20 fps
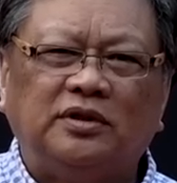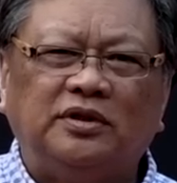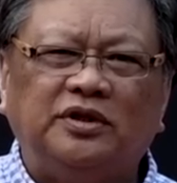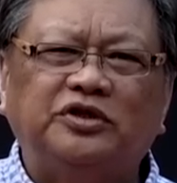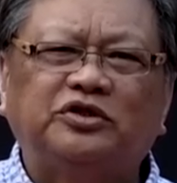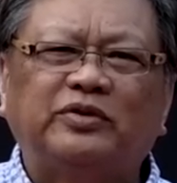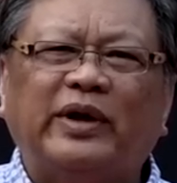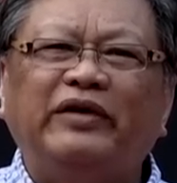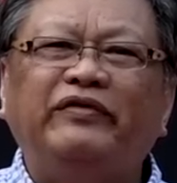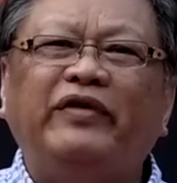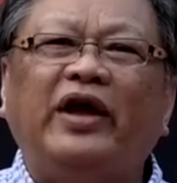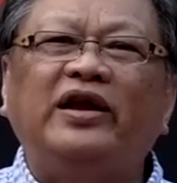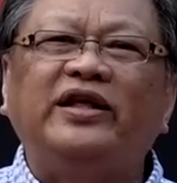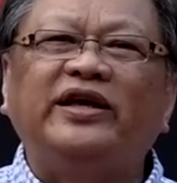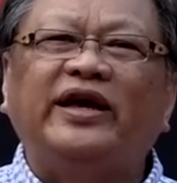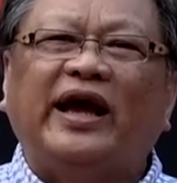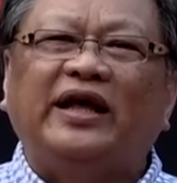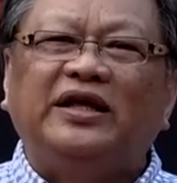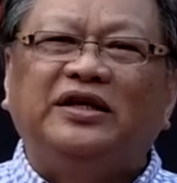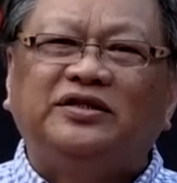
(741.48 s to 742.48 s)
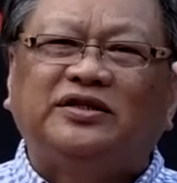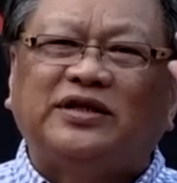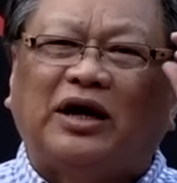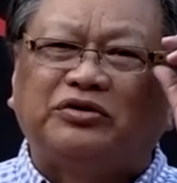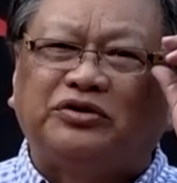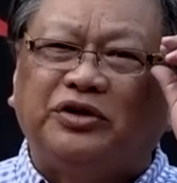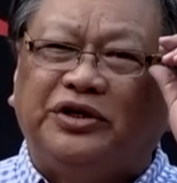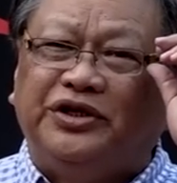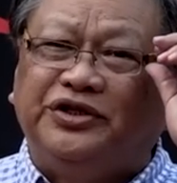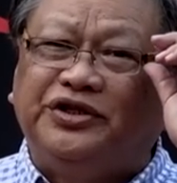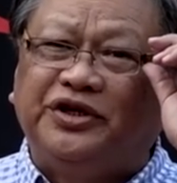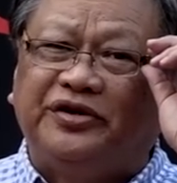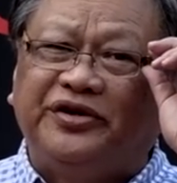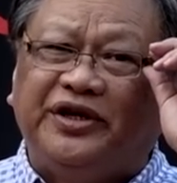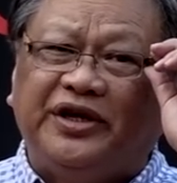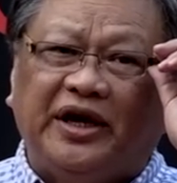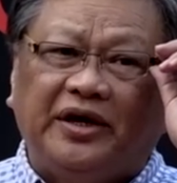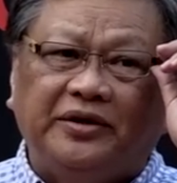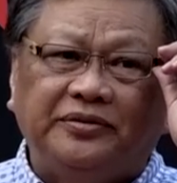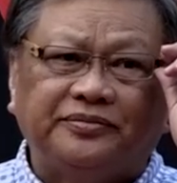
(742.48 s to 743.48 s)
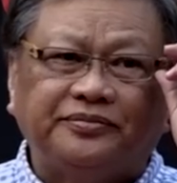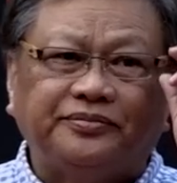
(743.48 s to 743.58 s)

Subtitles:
This one really an insult to injury. Yeah?